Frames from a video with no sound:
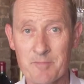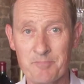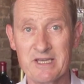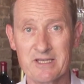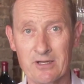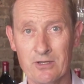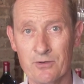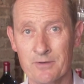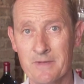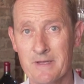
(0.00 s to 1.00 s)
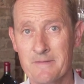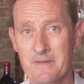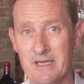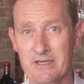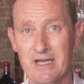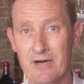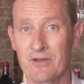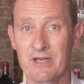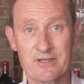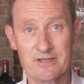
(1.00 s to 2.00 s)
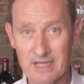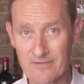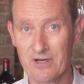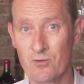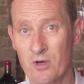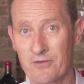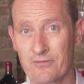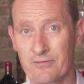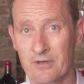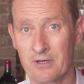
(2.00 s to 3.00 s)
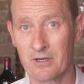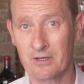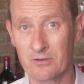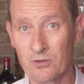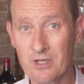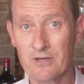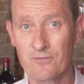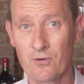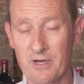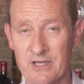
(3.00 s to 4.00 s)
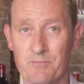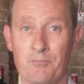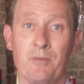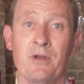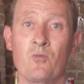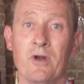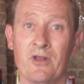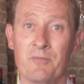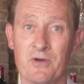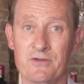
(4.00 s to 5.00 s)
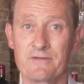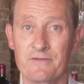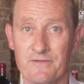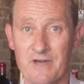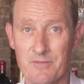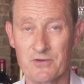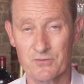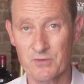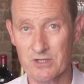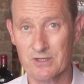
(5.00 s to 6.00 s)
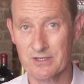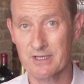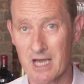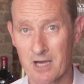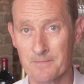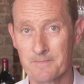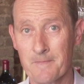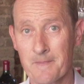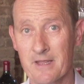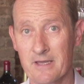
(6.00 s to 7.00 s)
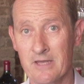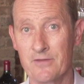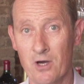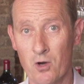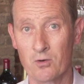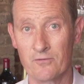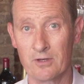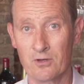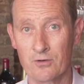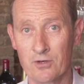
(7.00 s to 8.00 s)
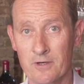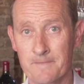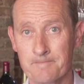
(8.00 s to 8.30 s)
Pic Saint Loup is an area that's definitely worth looking for. It's probably one of the most famous regions now in the whole of the Languedoc,